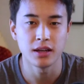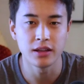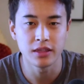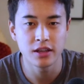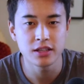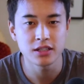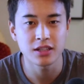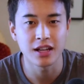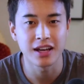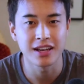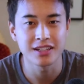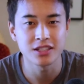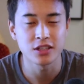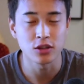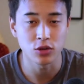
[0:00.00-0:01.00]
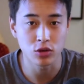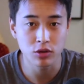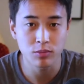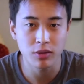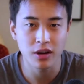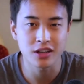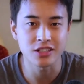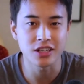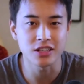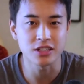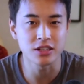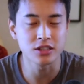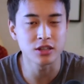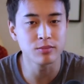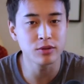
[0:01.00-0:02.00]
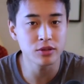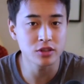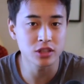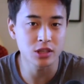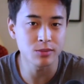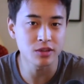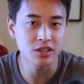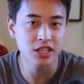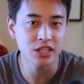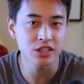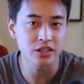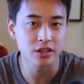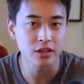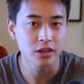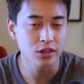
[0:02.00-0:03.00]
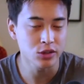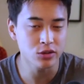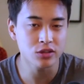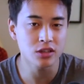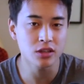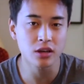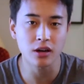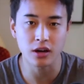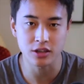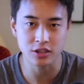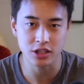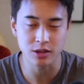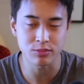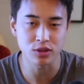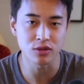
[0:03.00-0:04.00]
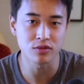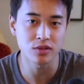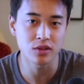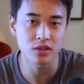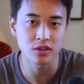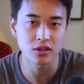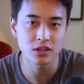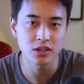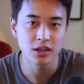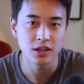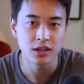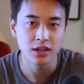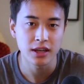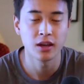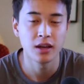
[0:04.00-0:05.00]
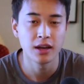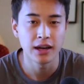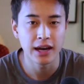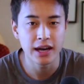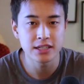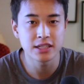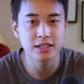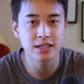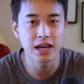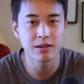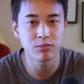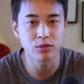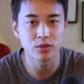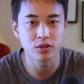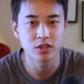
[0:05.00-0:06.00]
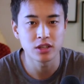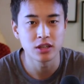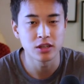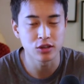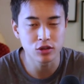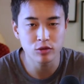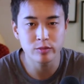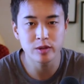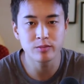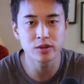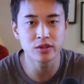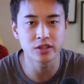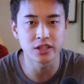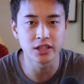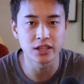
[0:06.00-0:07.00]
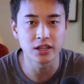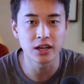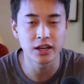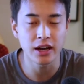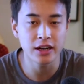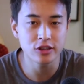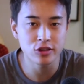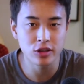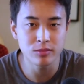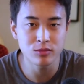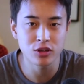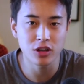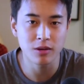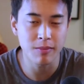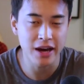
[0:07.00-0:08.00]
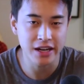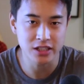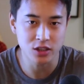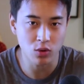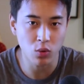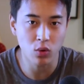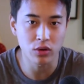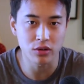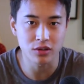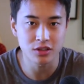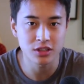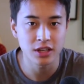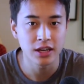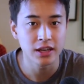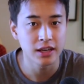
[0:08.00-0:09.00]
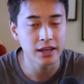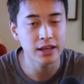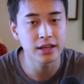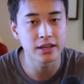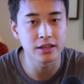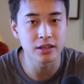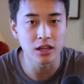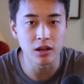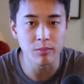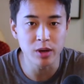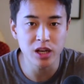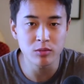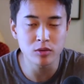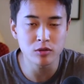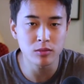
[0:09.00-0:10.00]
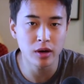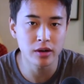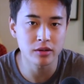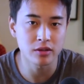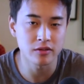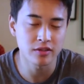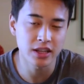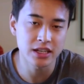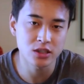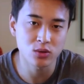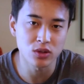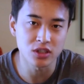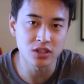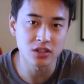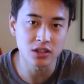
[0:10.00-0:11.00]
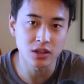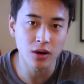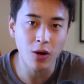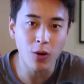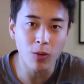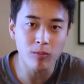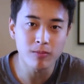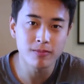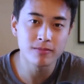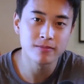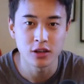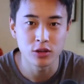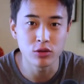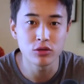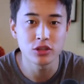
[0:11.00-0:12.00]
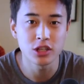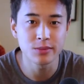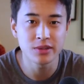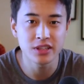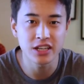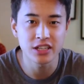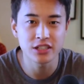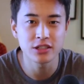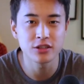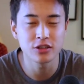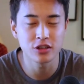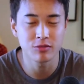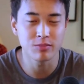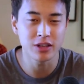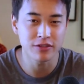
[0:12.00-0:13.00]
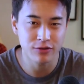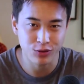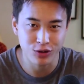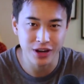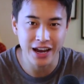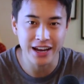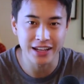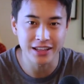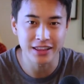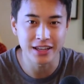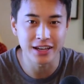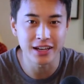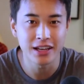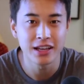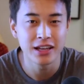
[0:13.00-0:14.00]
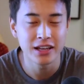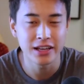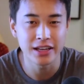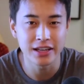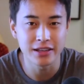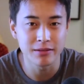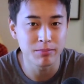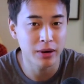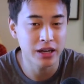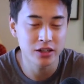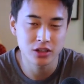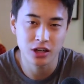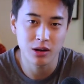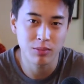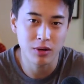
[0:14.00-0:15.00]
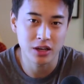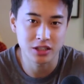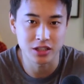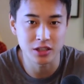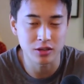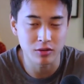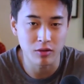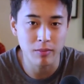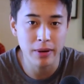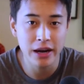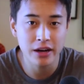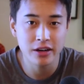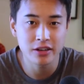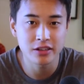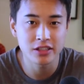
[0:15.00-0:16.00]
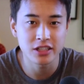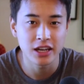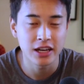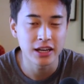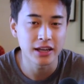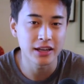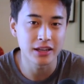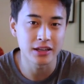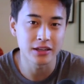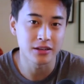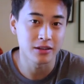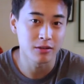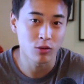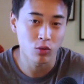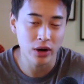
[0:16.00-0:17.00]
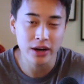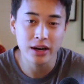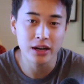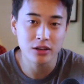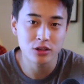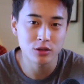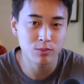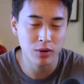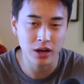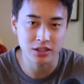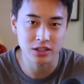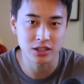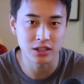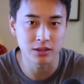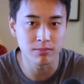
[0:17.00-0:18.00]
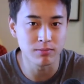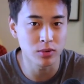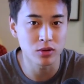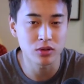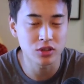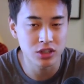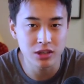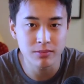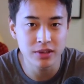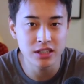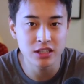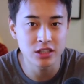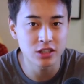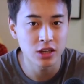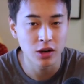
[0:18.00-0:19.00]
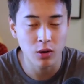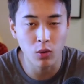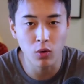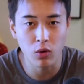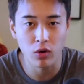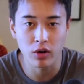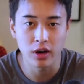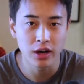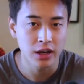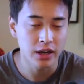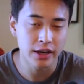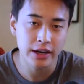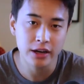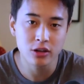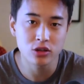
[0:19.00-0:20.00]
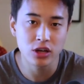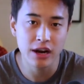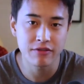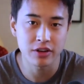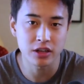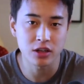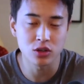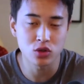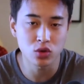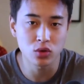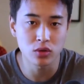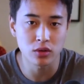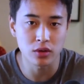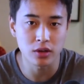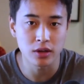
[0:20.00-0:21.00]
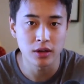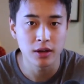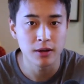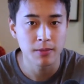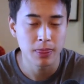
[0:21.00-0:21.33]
In this class, your project is to build a simulation using the concepts you've learned. As examples, you'll be building an ice cream truck managing orders and a minimal model of light switches in a home. Your simulation could be for anything: a bike shop processing repairs, a warehouse processing bulk shipments, or an air traffic controller